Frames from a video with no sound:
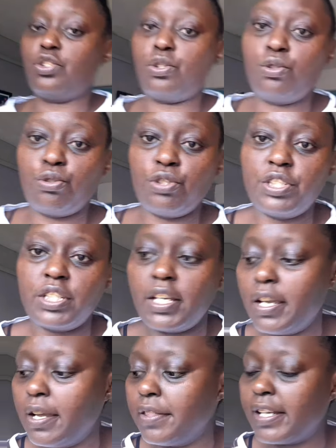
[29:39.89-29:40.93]
So
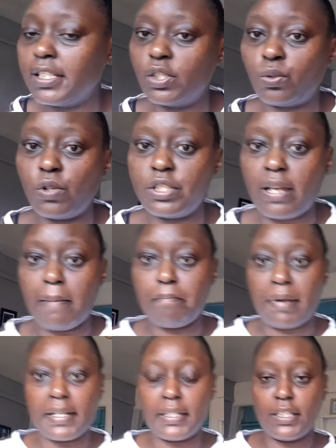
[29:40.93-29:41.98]
today, that is what I'm
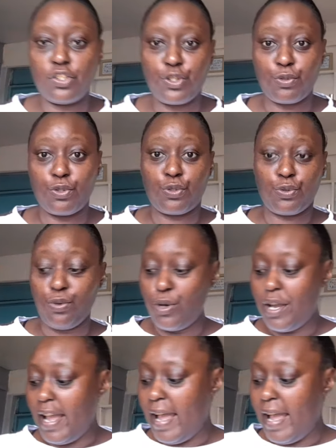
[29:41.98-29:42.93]
planning to do.